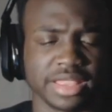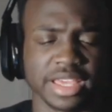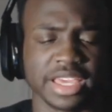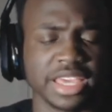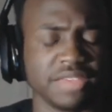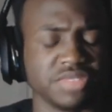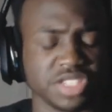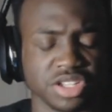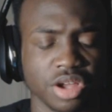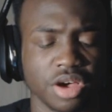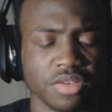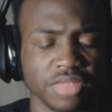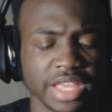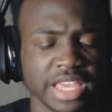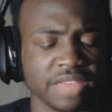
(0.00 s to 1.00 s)
Like it gives
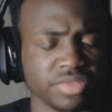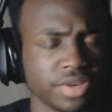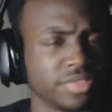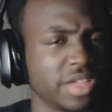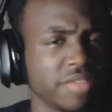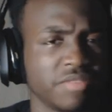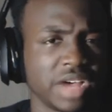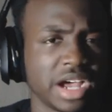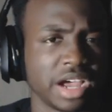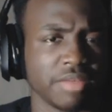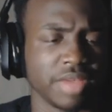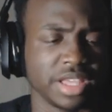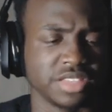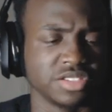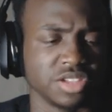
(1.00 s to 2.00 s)
it off, they give off that
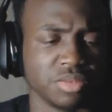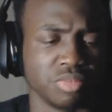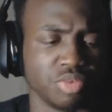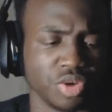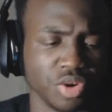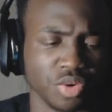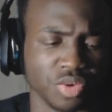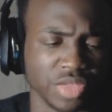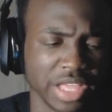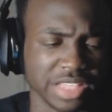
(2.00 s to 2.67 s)
vibe at some point,